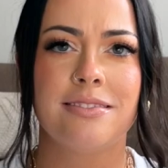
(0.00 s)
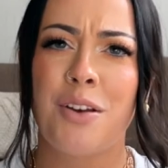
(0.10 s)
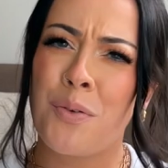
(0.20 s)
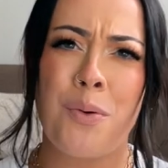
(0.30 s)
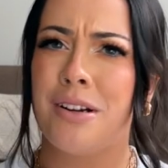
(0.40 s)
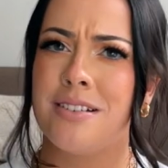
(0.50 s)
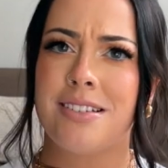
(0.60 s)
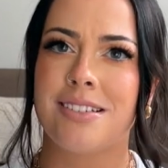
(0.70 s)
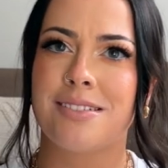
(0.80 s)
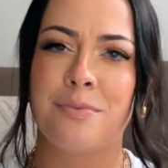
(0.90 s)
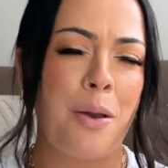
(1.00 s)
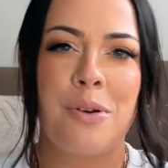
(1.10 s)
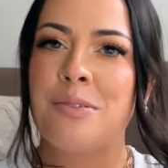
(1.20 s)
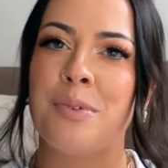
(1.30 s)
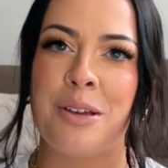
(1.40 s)
Of course. Why
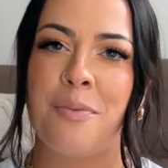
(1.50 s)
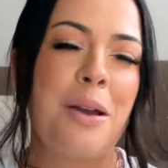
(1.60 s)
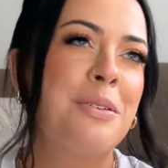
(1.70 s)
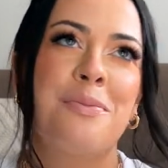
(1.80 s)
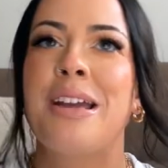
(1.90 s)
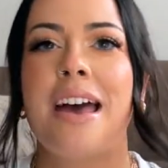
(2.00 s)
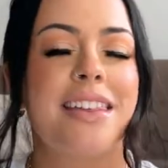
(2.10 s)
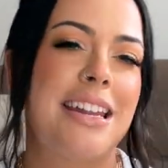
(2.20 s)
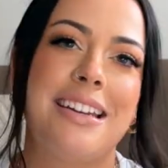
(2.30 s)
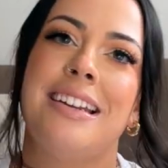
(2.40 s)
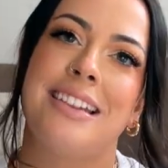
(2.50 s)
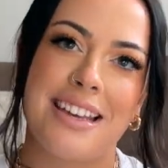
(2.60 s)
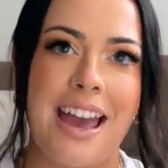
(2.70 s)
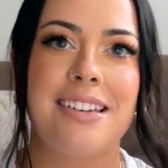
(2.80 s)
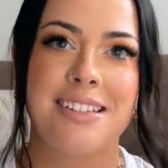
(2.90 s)
wouldn't we? Why wouldn't we add that in at
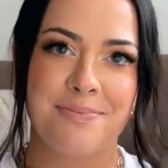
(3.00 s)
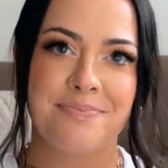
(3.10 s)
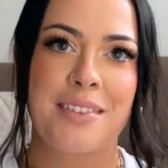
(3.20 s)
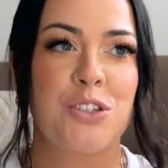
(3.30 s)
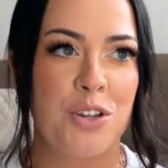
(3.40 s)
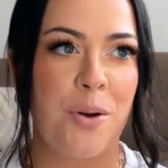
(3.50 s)
the end? So.